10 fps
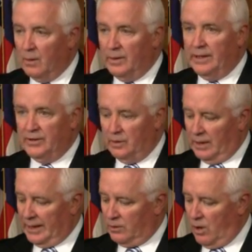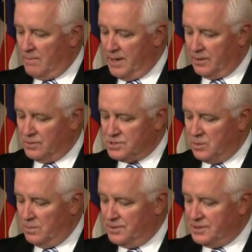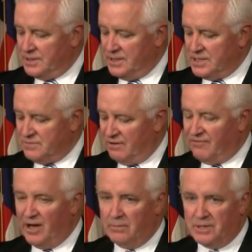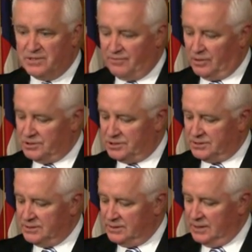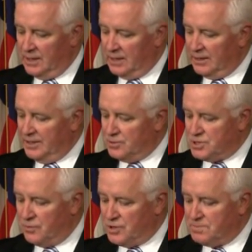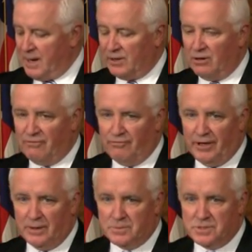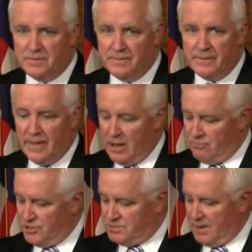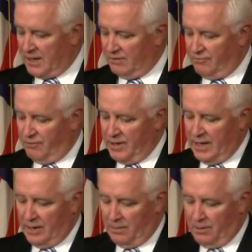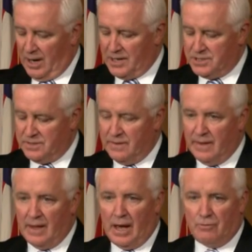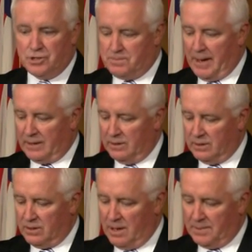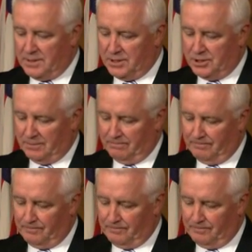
We need to elect lawmakers that will put the needs of our families first, leaders that respect our freedoms, respect free enterprise, and respect competition.